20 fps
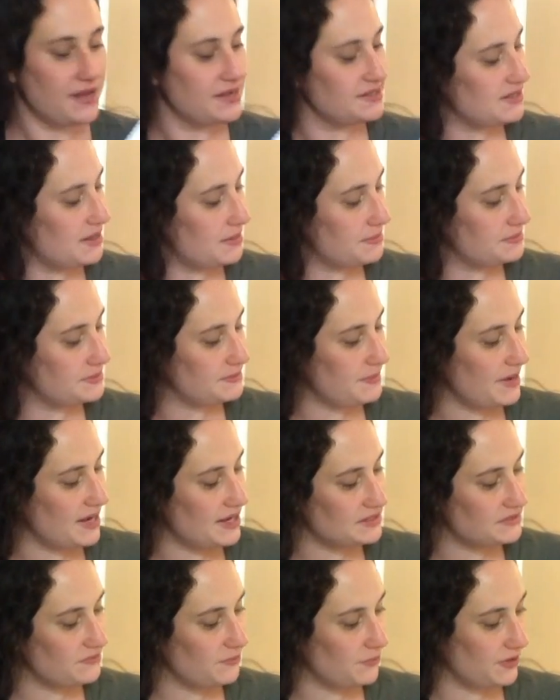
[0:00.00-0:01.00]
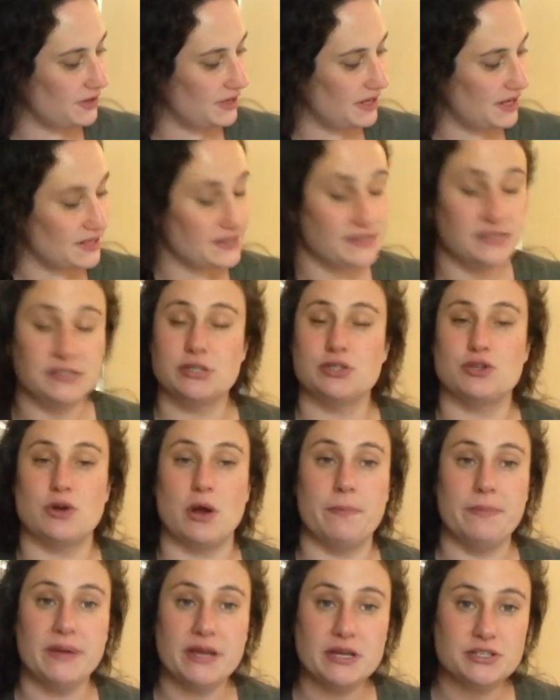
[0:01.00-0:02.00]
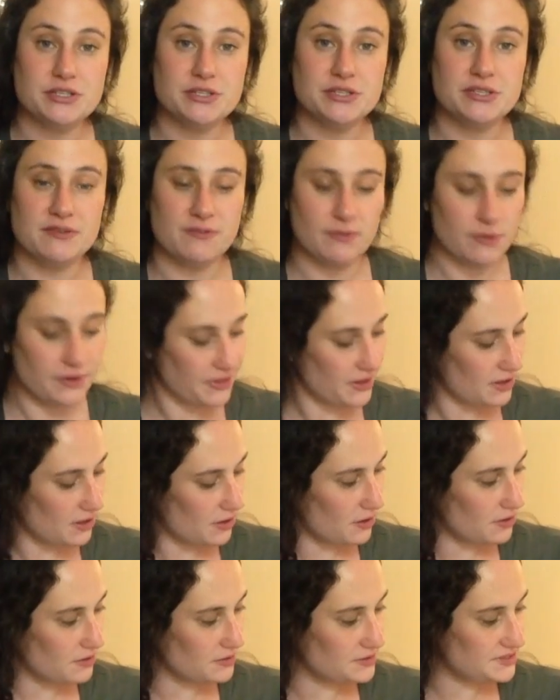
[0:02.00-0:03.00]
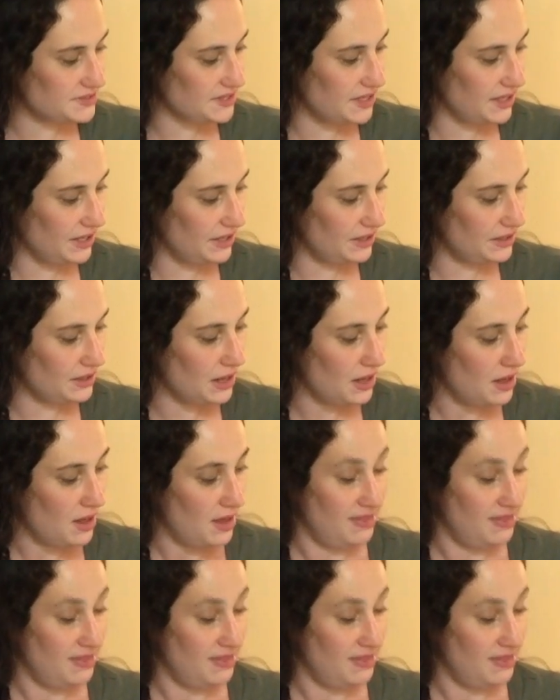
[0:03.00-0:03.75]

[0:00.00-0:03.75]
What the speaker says: some space for the kids to draw pictures of what they're seeing.